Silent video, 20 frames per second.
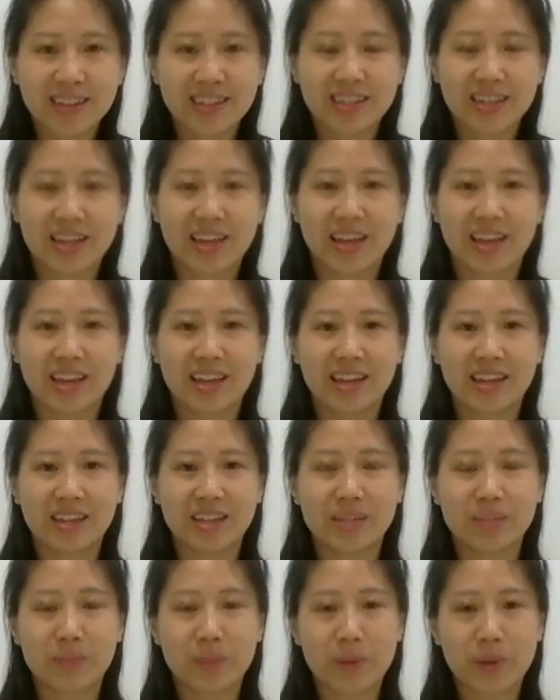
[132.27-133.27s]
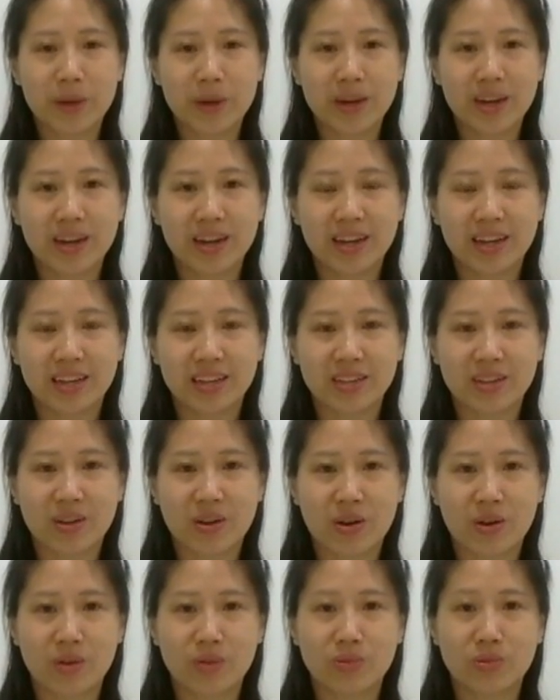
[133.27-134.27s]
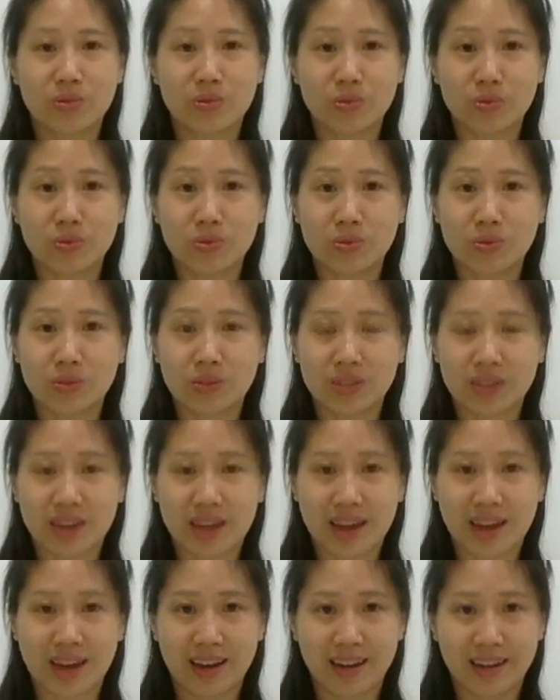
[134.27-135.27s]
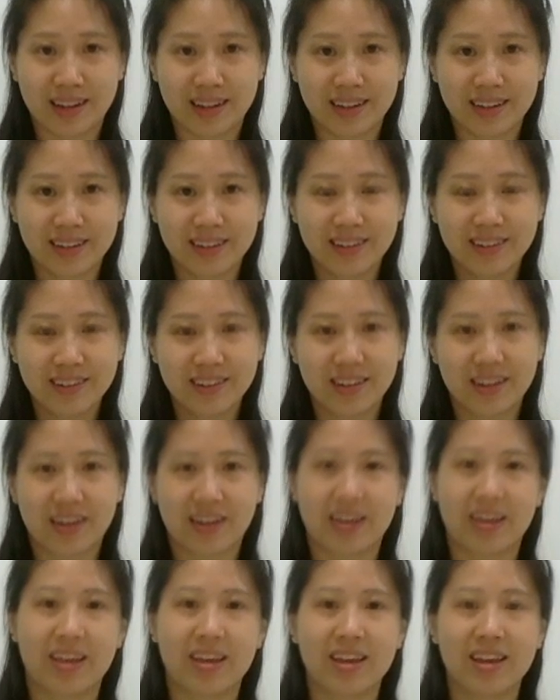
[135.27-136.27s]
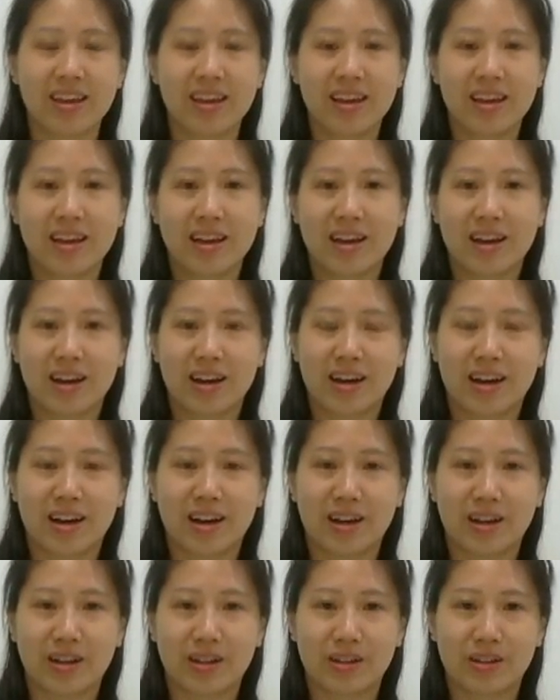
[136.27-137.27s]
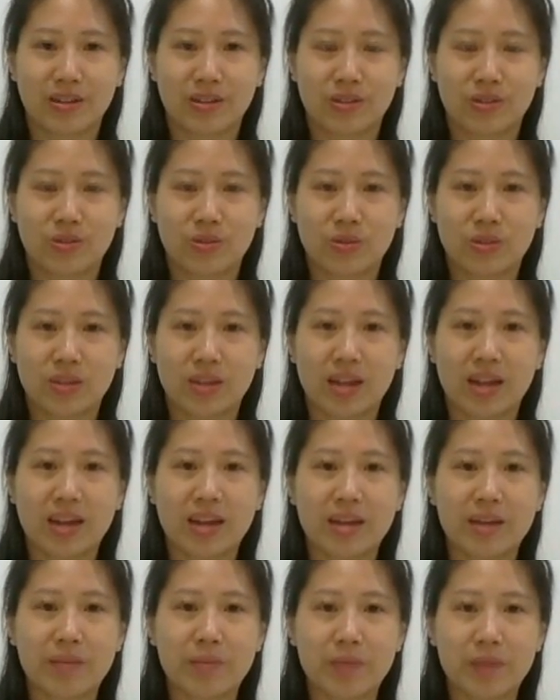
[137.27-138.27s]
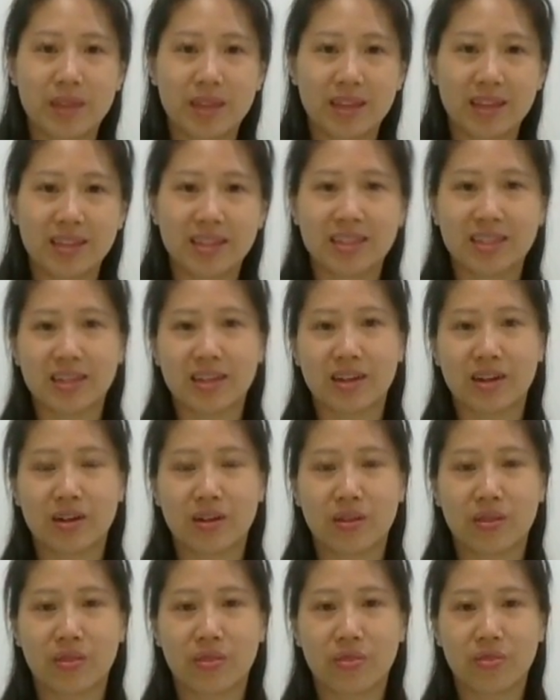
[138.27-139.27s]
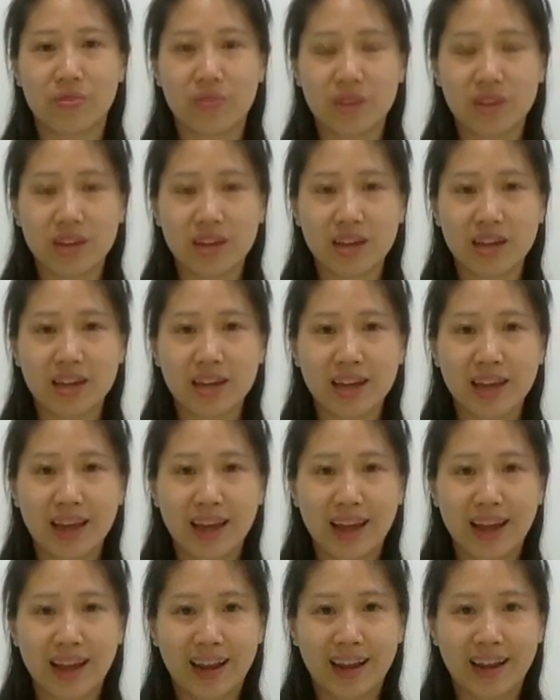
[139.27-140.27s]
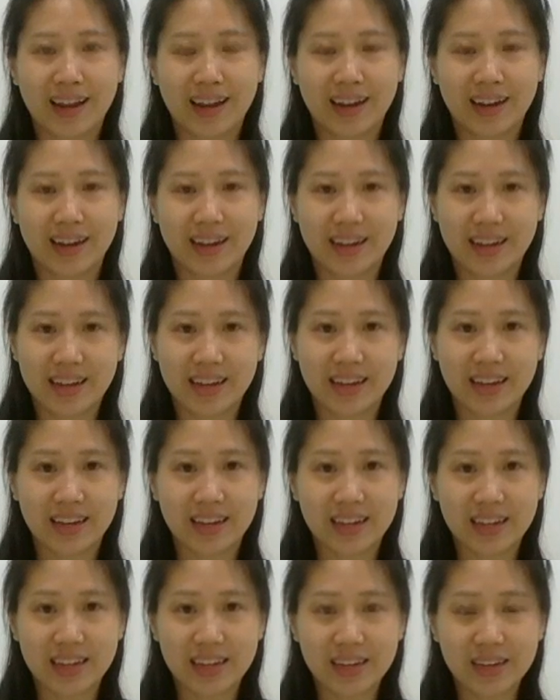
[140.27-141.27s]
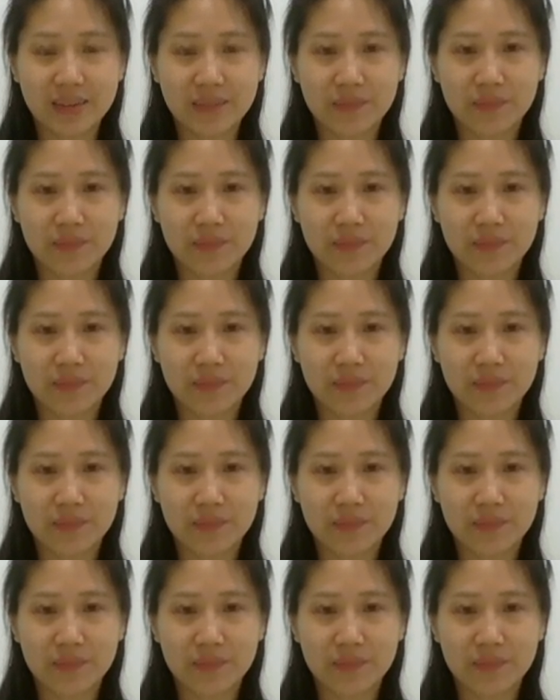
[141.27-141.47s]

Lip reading: And this point is called Du San Li. Okay, Du San Li means three li.